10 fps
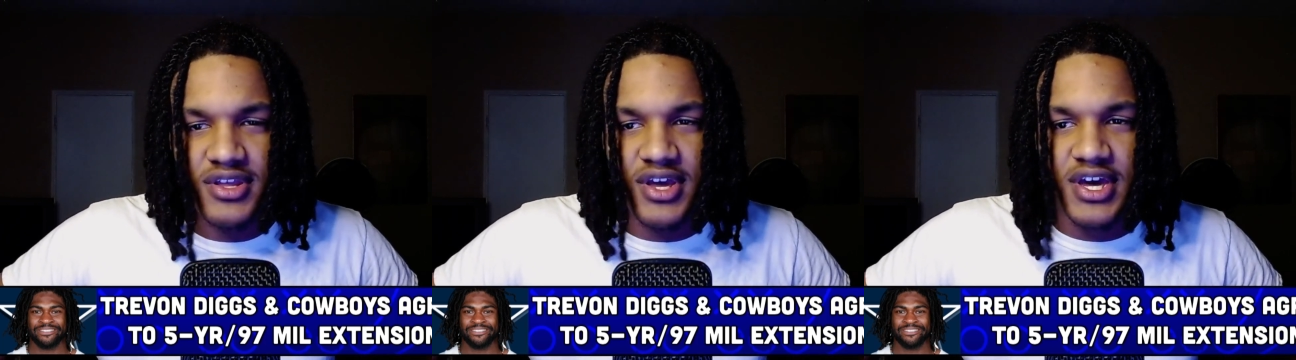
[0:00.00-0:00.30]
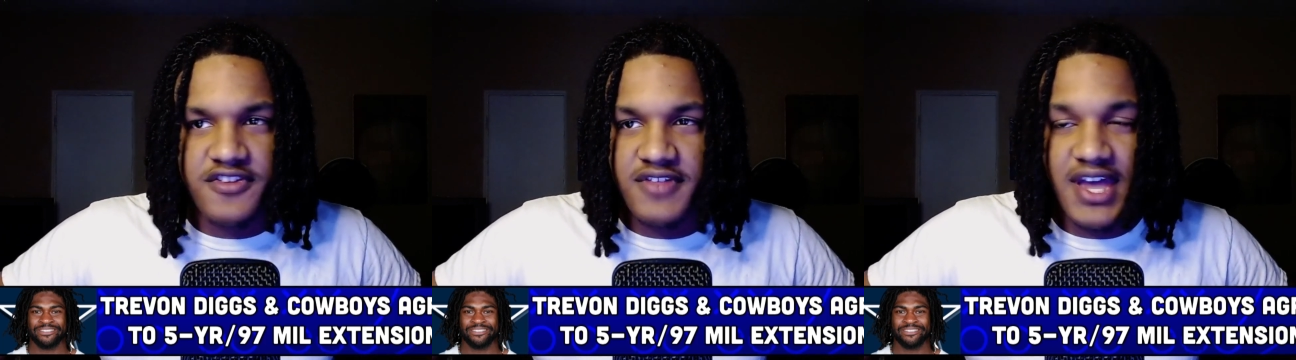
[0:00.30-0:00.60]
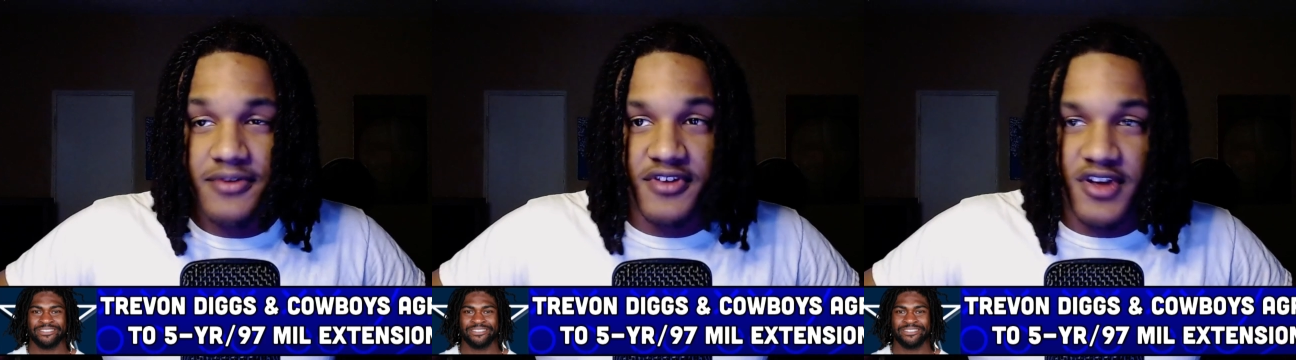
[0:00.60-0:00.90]
Speaker 1: So that was
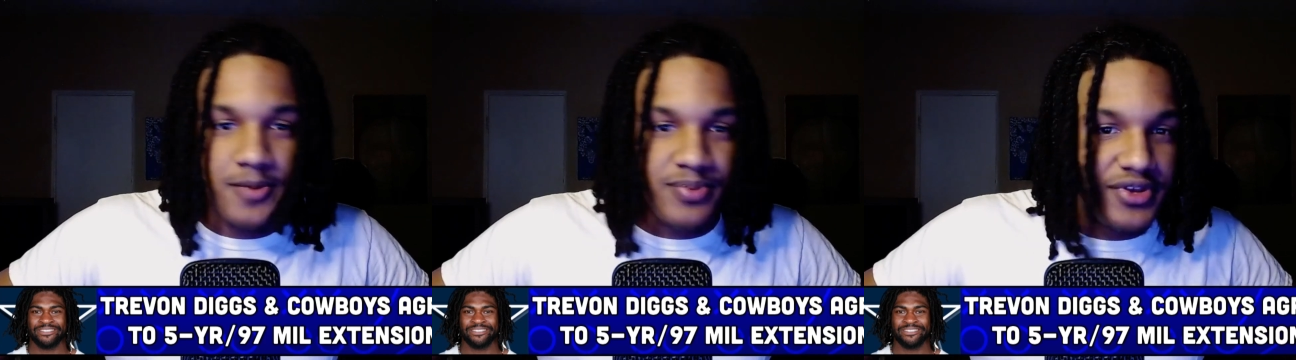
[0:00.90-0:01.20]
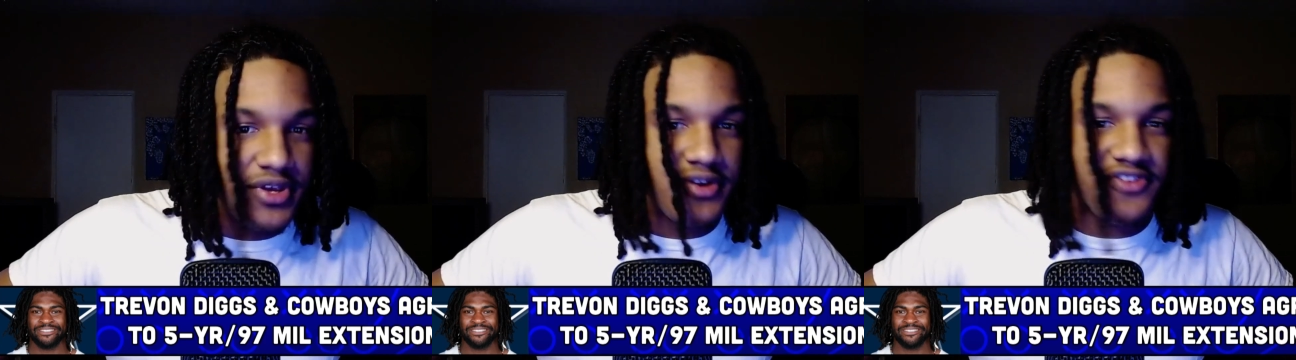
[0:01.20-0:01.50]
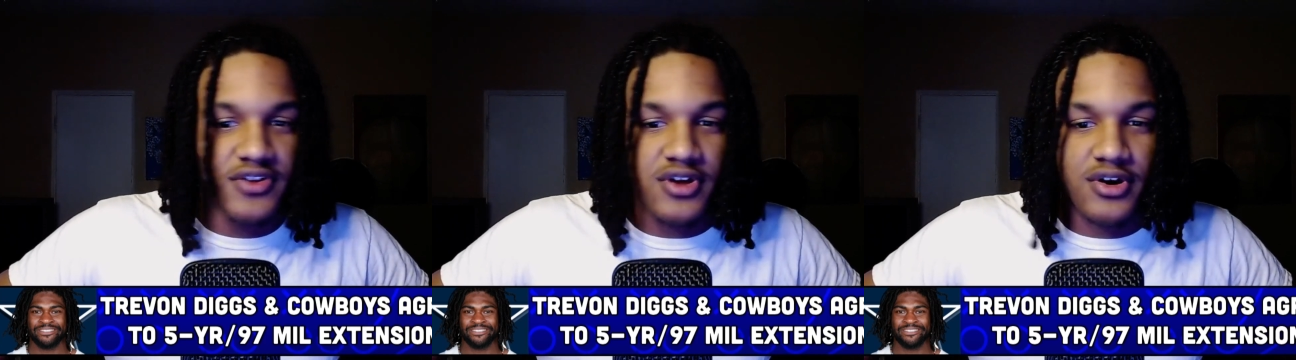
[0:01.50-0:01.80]
a couple of years
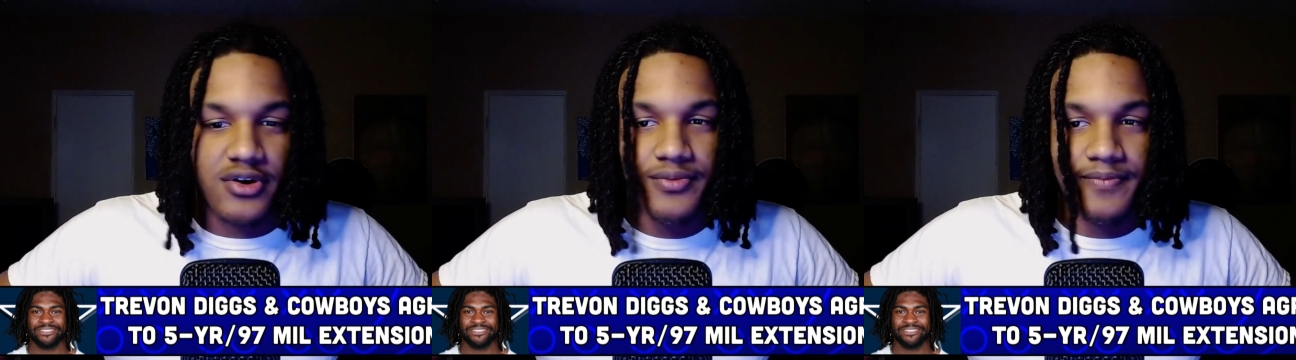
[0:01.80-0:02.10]
ago.